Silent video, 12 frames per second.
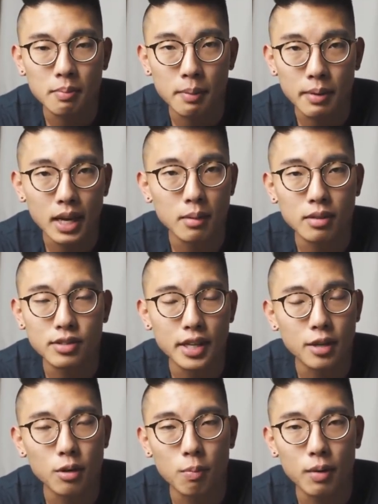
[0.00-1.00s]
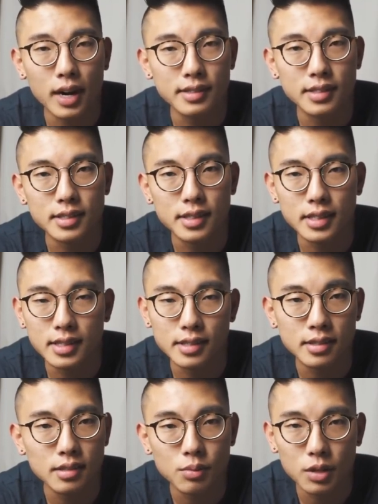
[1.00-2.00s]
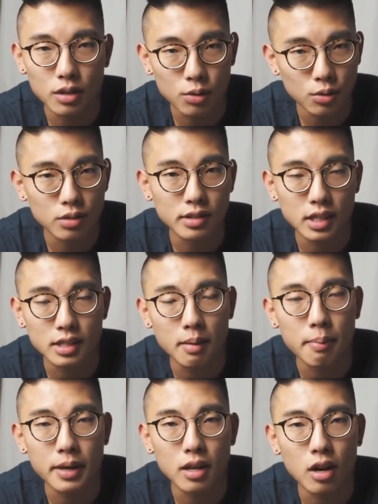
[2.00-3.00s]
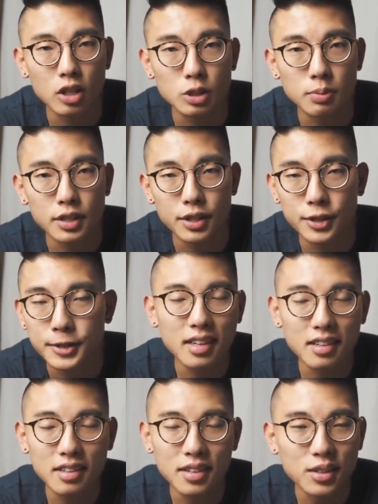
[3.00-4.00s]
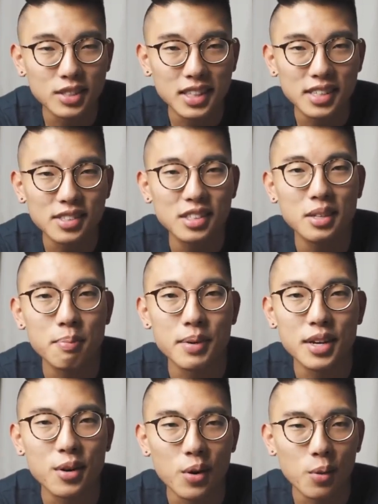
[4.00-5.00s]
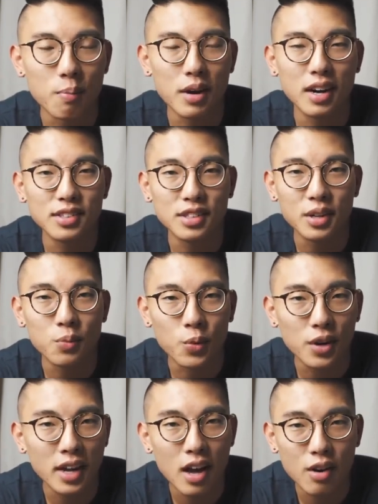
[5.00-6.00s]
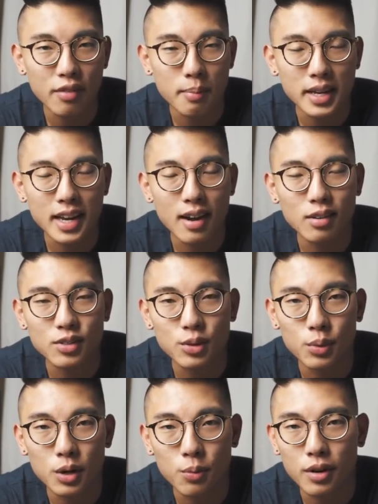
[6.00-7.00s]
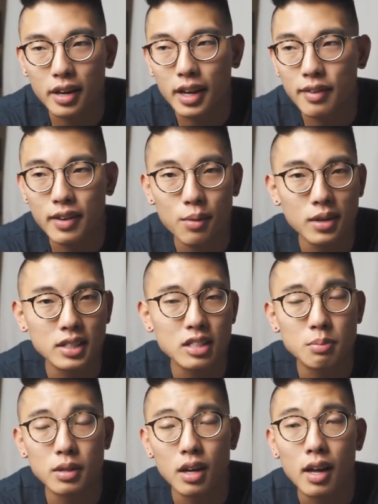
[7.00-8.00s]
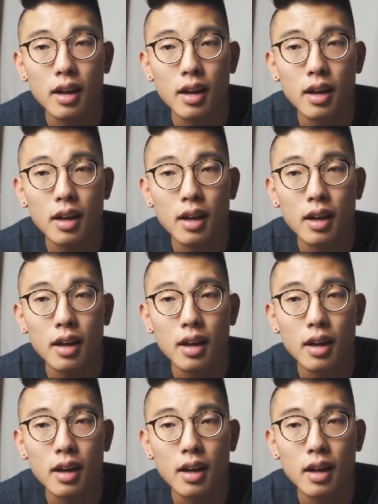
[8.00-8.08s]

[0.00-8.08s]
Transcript: but being able to set your own prices is one of the coolest things about being an entrepreneur. Another huge thing is you get to be your own boss. You can work however many hours you want to work. If I wanted to book